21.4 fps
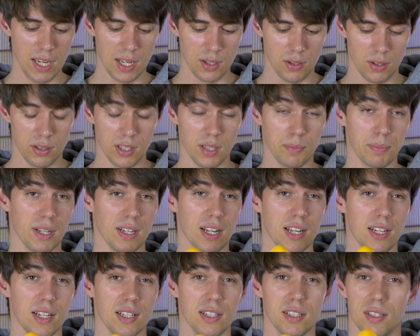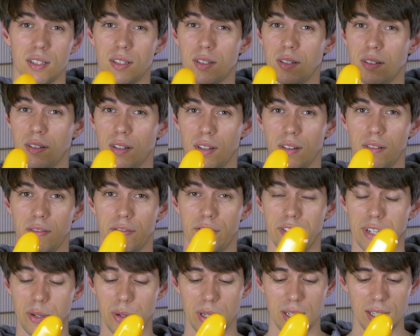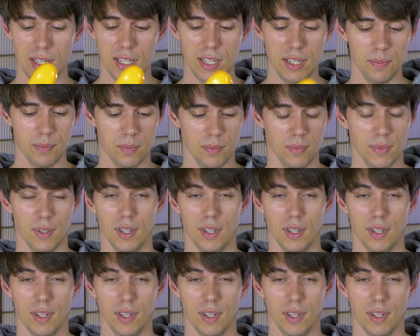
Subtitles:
and you eat bananas frequently,